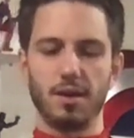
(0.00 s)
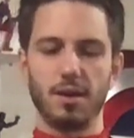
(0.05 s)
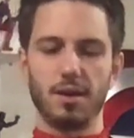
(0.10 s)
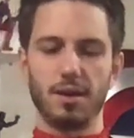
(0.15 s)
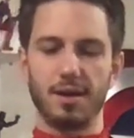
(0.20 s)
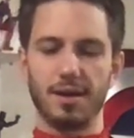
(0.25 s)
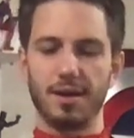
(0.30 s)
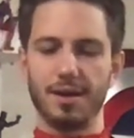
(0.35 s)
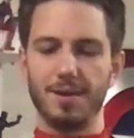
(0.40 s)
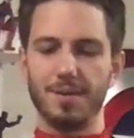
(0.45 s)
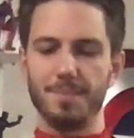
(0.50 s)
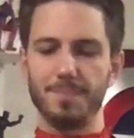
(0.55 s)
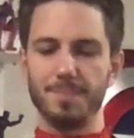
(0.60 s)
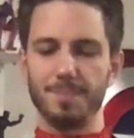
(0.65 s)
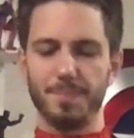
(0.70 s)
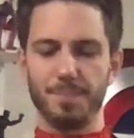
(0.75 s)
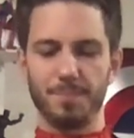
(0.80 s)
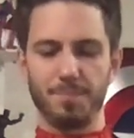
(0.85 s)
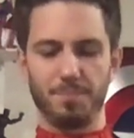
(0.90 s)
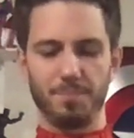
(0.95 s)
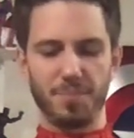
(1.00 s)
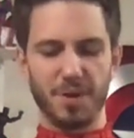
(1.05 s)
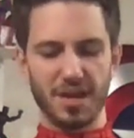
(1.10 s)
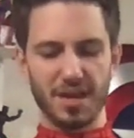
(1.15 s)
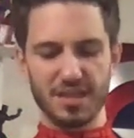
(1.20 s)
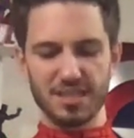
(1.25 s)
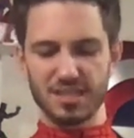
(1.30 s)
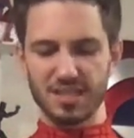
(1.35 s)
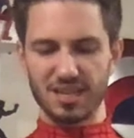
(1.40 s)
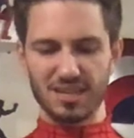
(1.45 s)
But
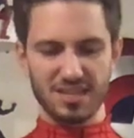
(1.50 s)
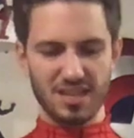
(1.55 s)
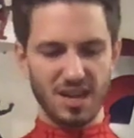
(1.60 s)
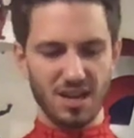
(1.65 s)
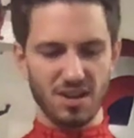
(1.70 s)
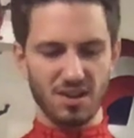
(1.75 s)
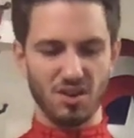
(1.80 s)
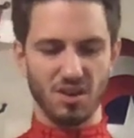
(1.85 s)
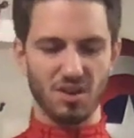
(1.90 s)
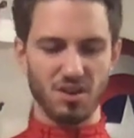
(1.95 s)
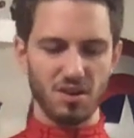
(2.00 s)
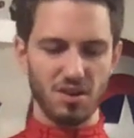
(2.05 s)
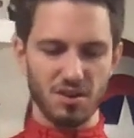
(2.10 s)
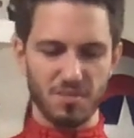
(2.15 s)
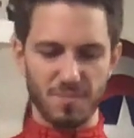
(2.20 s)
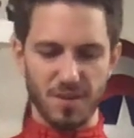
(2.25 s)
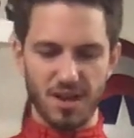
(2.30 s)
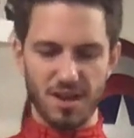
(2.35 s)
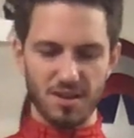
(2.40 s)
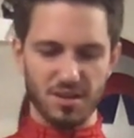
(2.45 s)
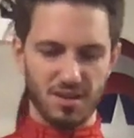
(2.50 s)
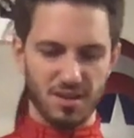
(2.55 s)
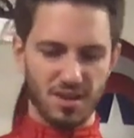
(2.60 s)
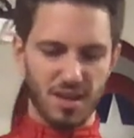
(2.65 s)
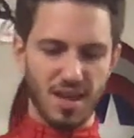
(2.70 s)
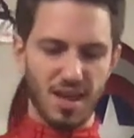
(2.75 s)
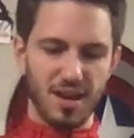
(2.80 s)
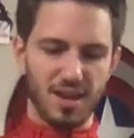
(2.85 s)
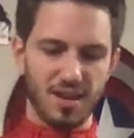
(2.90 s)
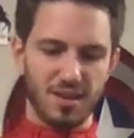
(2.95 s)
it's kind of hard, man, to
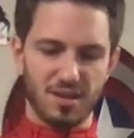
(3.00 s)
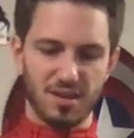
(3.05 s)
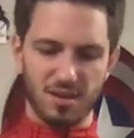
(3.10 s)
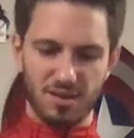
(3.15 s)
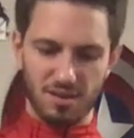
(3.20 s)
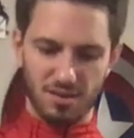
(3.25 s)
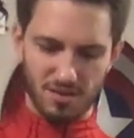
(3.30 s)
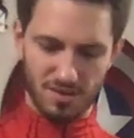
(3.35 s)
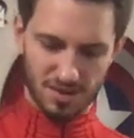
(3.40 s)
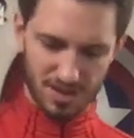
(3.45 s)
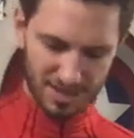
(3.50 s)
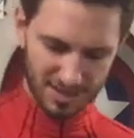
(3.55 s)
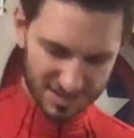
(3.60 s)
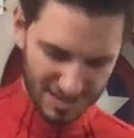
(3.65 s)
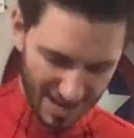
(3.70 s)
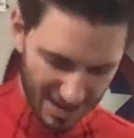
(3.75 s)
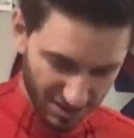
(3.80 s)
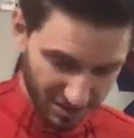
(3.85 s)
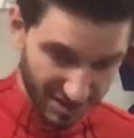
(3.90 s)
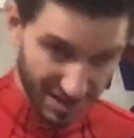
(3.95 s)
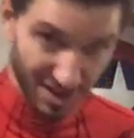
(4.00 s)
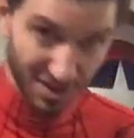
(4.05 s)
get it exactly how